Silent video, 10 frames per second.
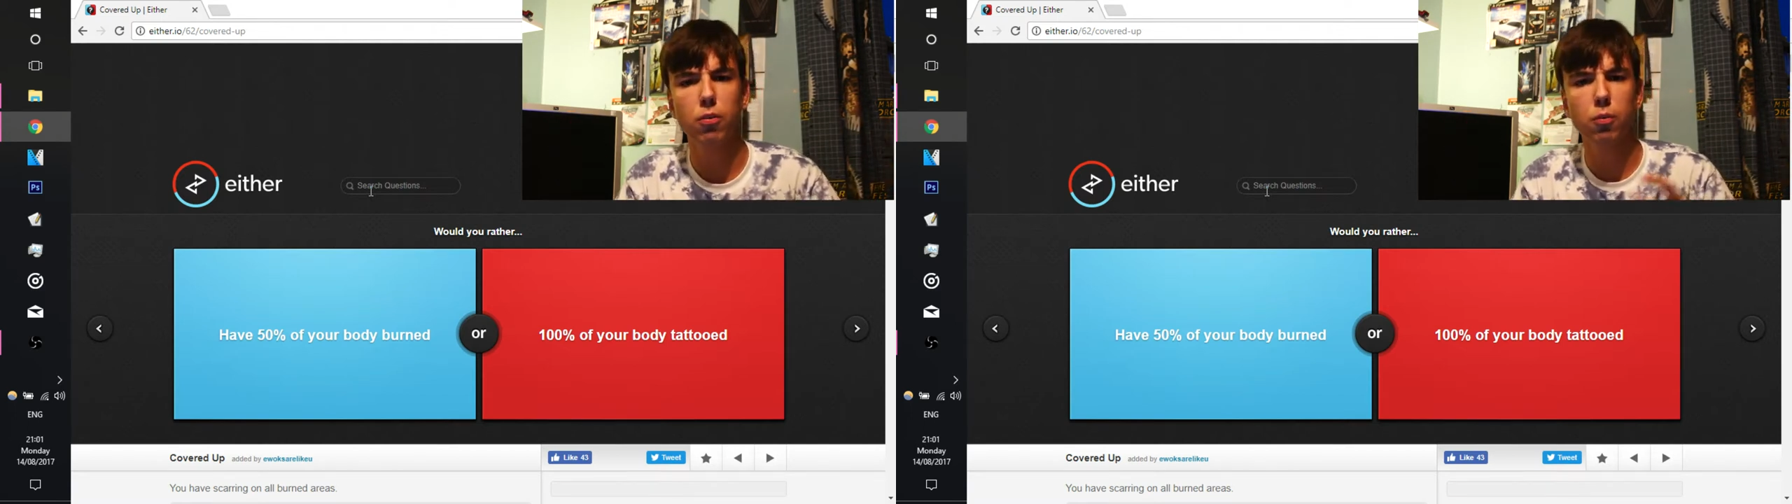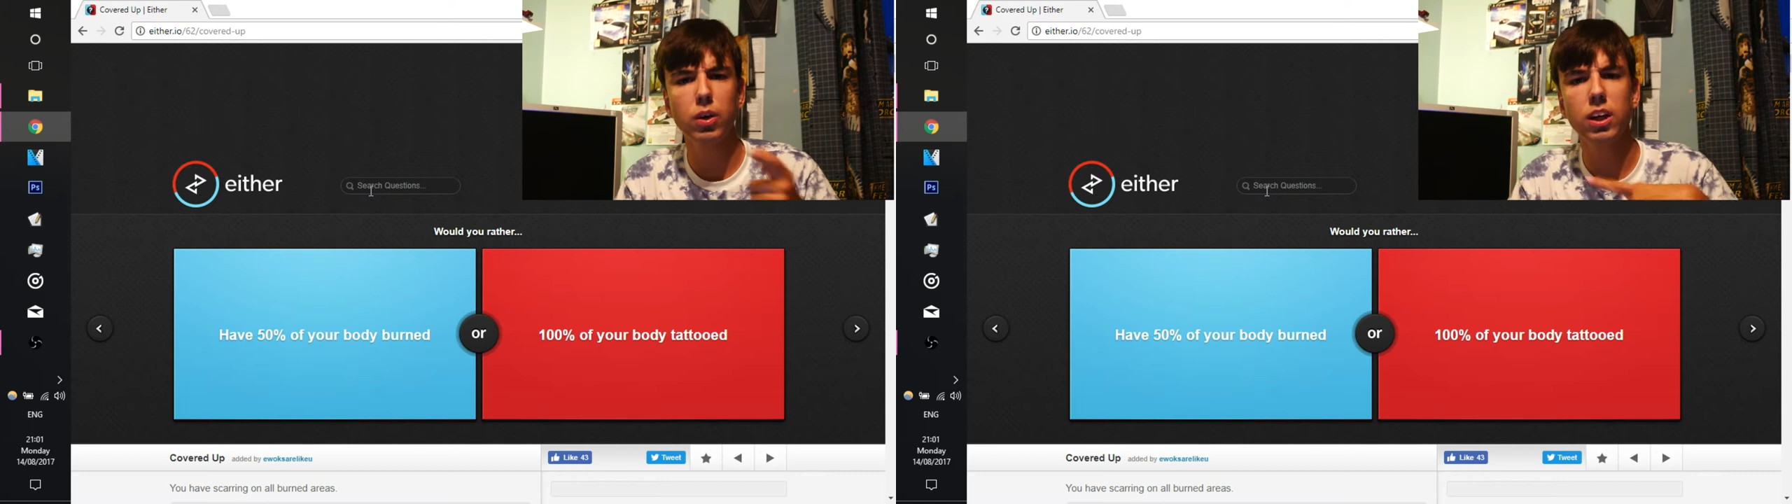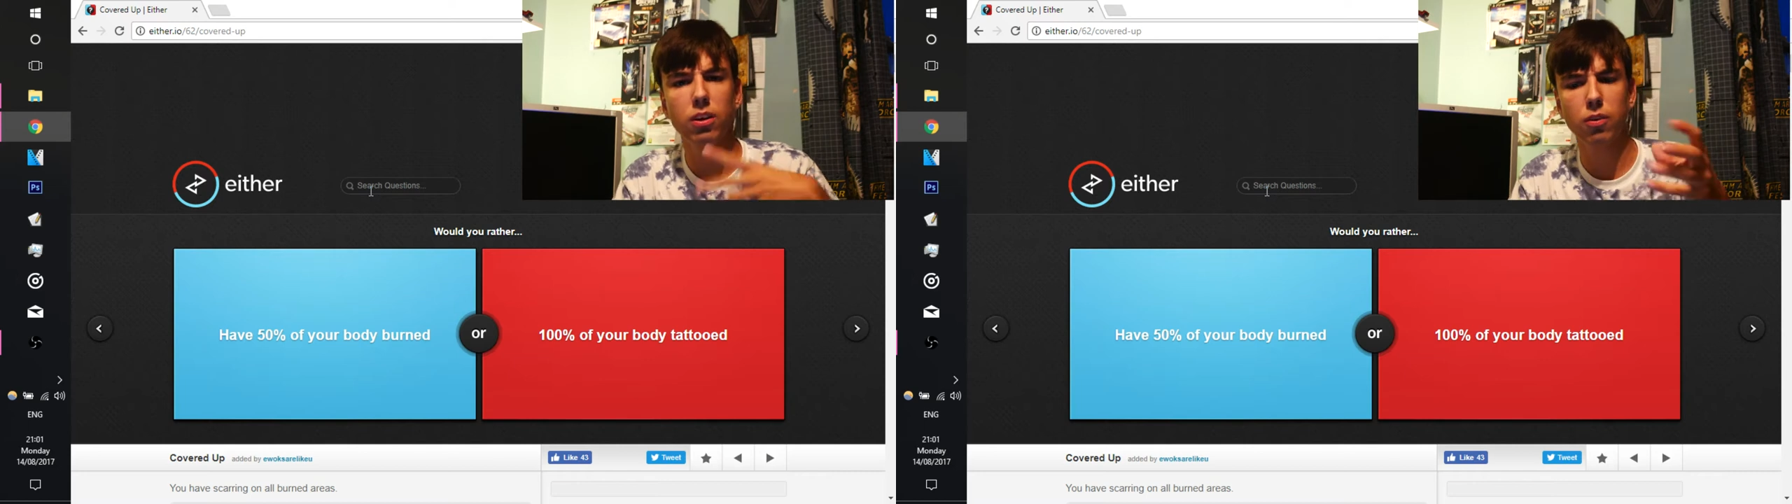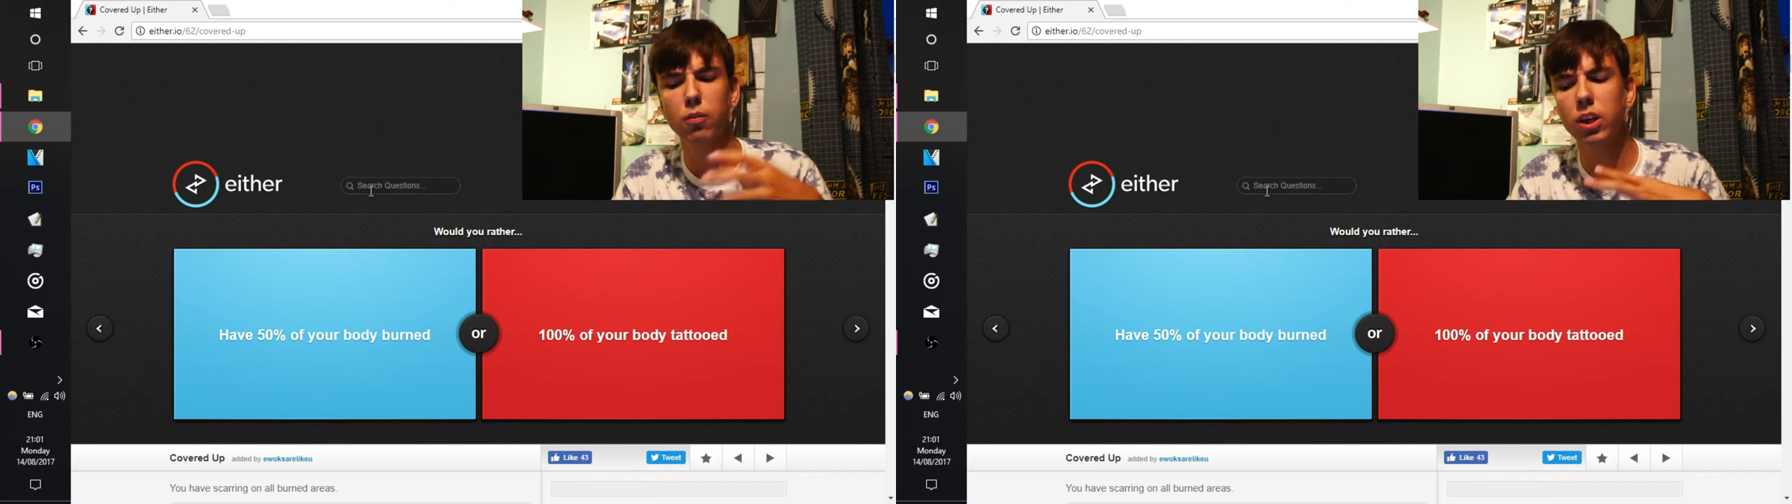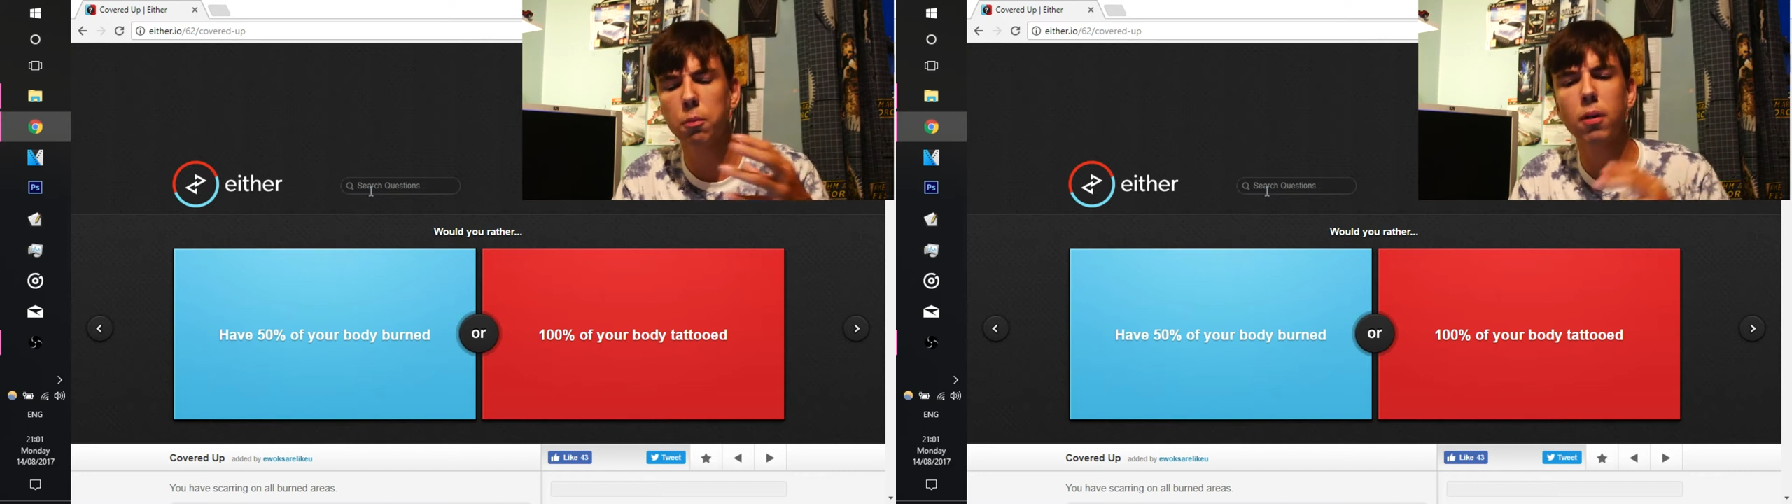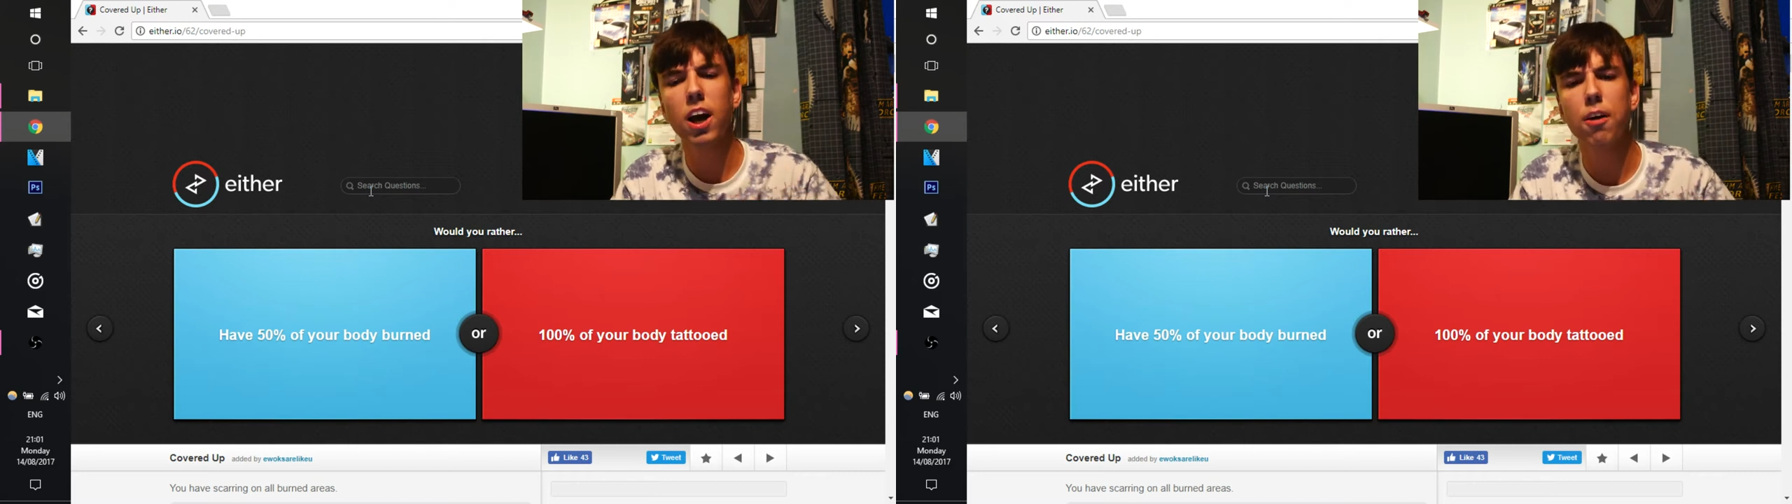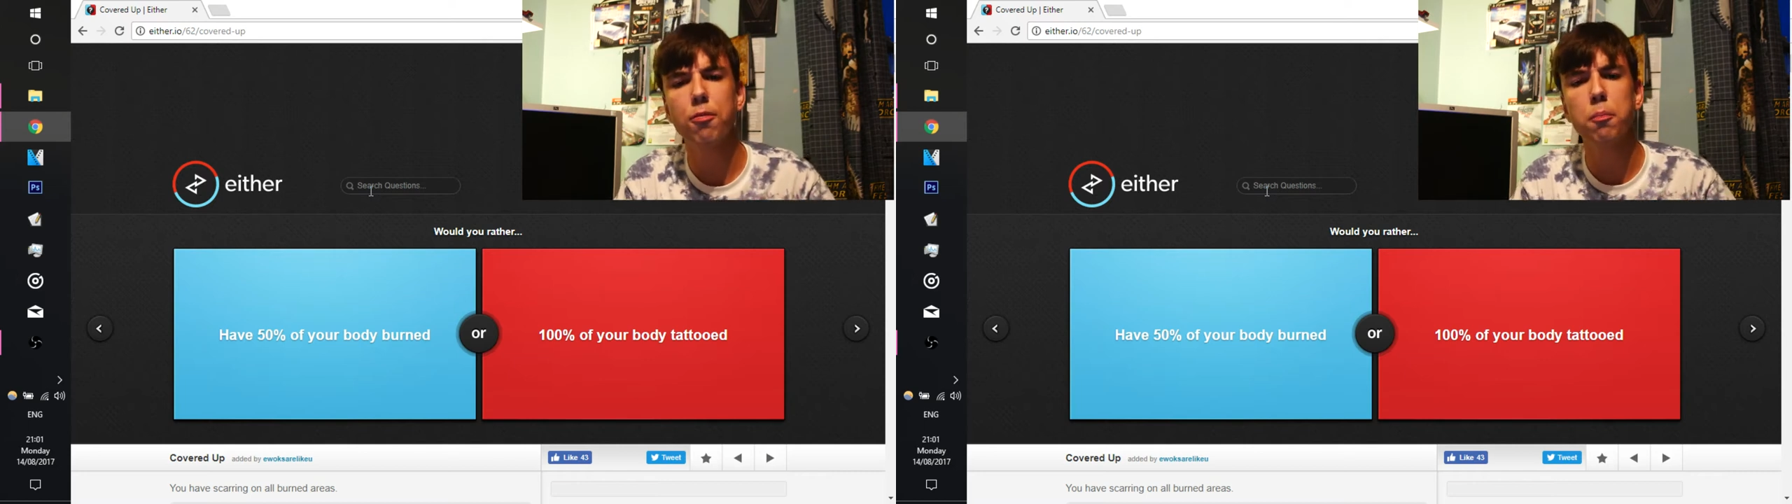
we we can have